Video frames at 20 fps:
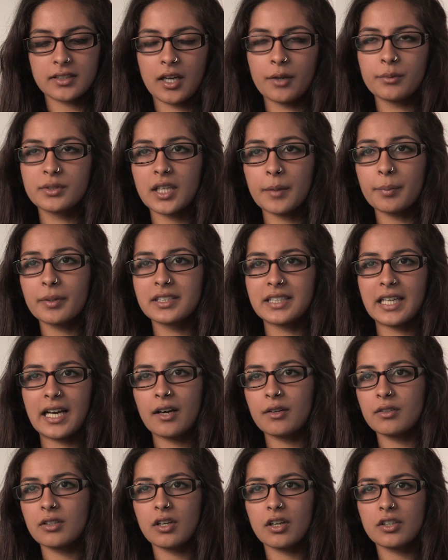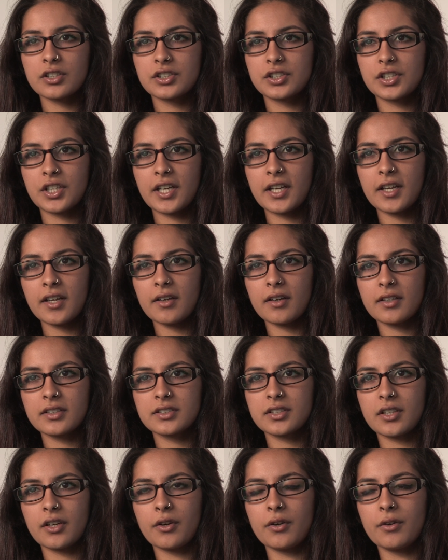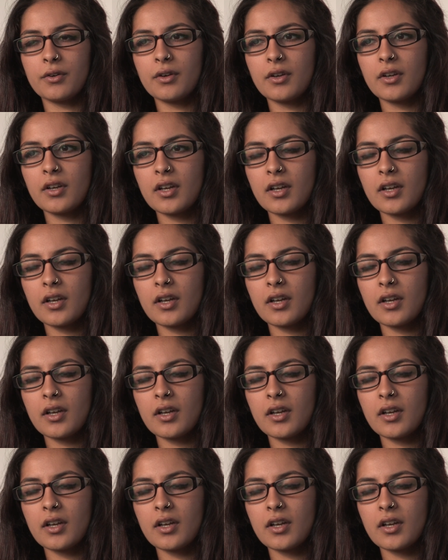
I was up and down last year, so